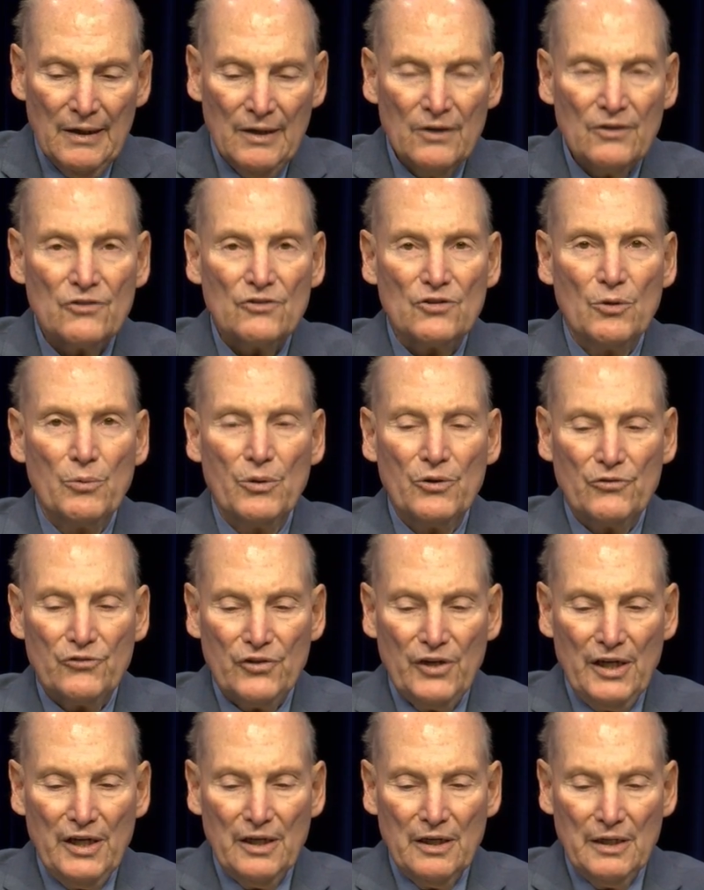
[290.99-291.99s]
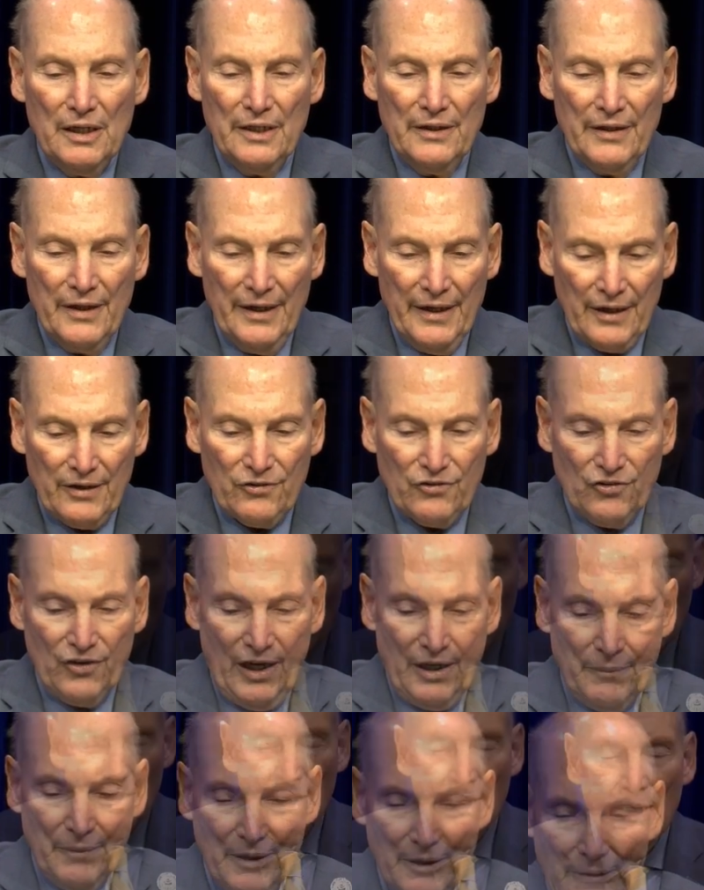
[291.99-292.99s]
So we'll see you in the next
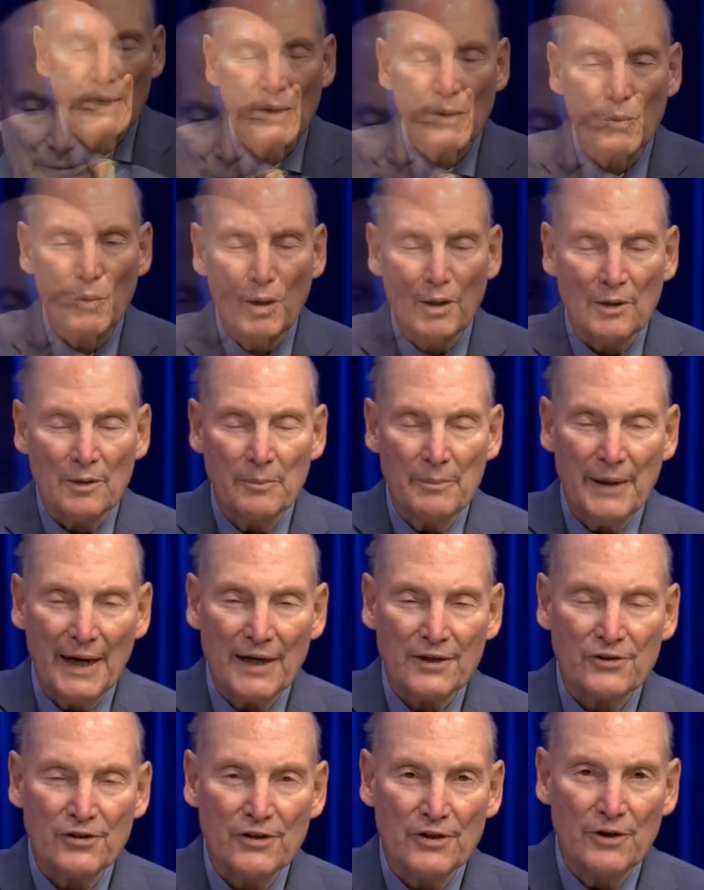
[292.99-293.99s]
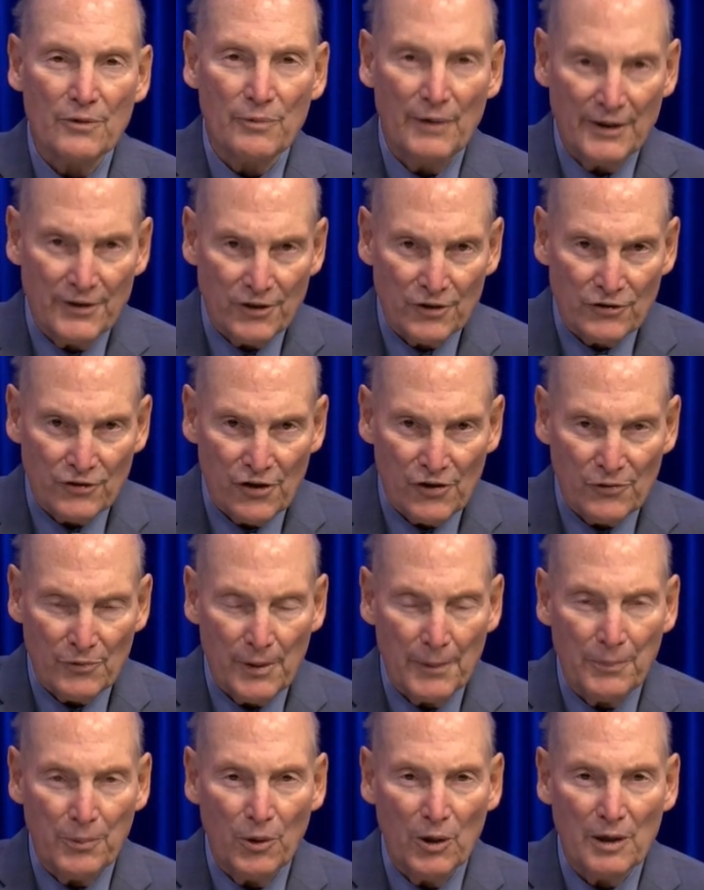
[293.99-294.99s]
segment. Welcome back to the Register's
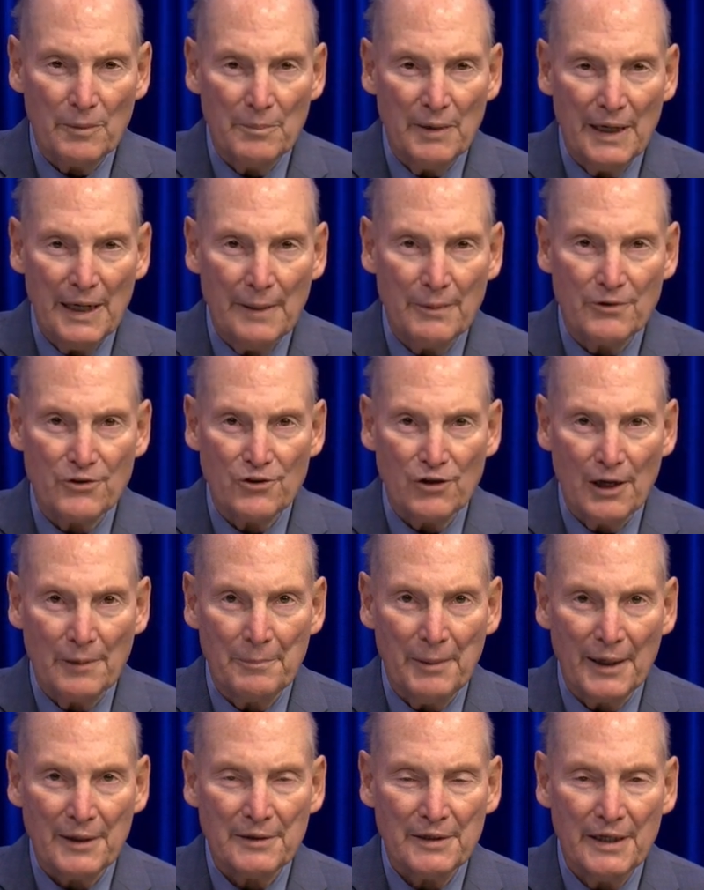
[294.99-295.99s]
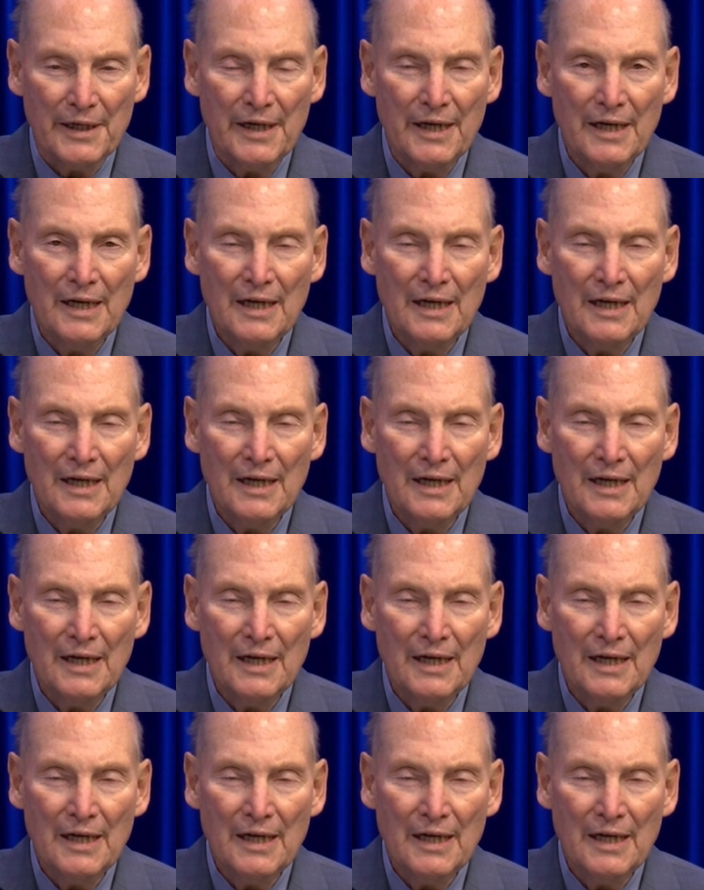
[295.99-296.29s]
Report. My name is John Buckley.